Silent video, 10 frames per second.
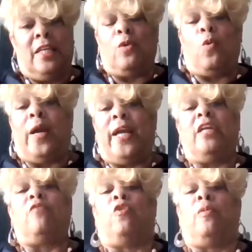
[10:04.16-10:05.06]
in the
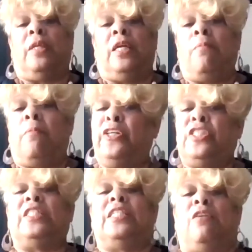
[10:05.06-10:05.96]
waiting room in the
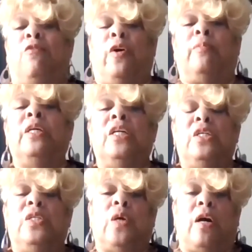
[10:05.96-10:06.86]
emergency room.
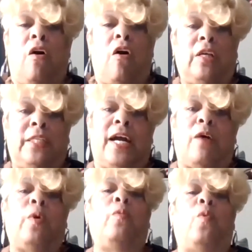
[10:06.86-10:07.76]
So I called
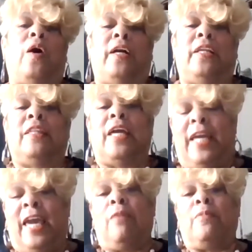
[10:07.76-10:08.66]
911 and they
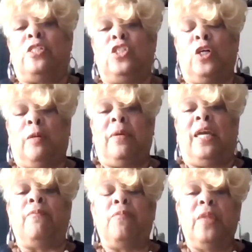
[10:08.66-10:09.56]
came and took
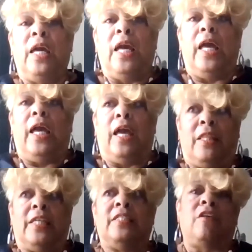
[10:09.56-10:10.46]
me.
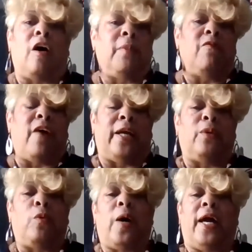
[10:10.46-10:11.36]
They saw me right
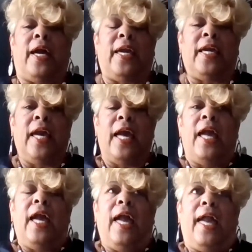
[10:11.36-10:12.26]

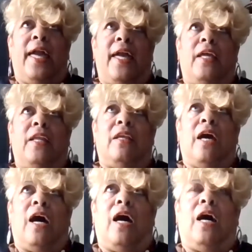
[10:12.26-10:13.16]
away, and
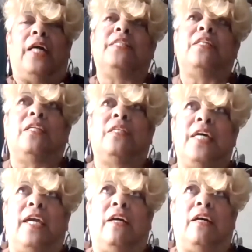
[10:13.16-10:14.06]
I did
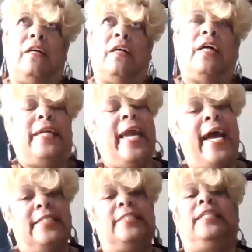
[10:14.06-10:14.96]
take a
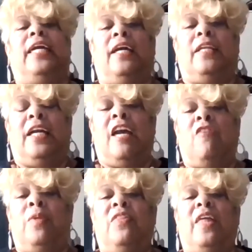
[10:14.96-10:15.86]
CAT scan. They gave
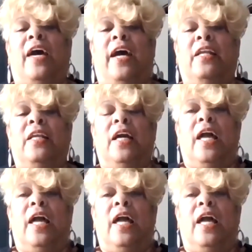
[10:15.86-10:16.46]
me that.